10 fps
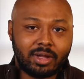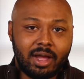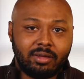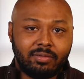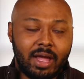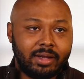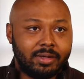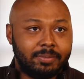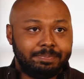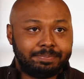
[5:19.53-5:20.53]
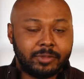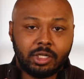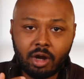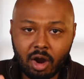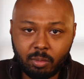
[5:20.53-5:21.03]
kind of like a
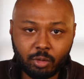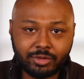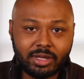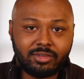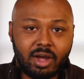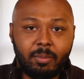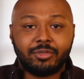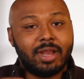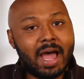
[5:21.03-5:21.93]
caramel taste almost.